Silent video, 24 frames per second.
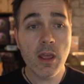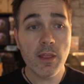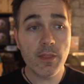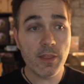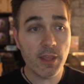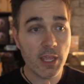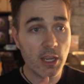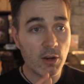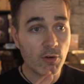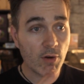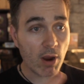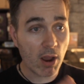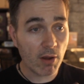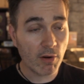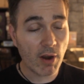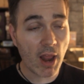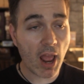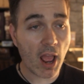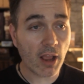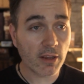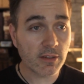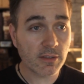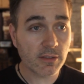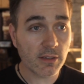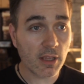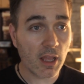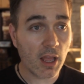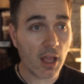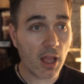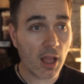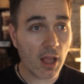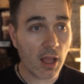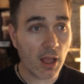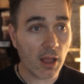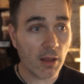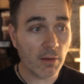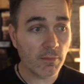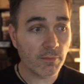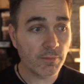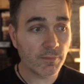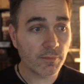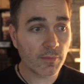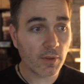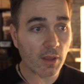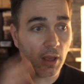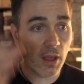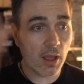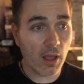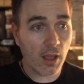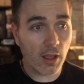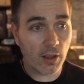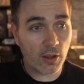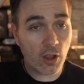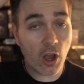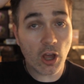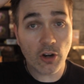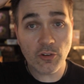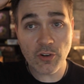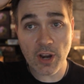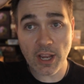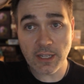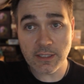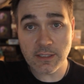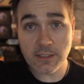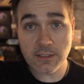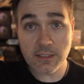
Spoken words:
The CrowdOx contracts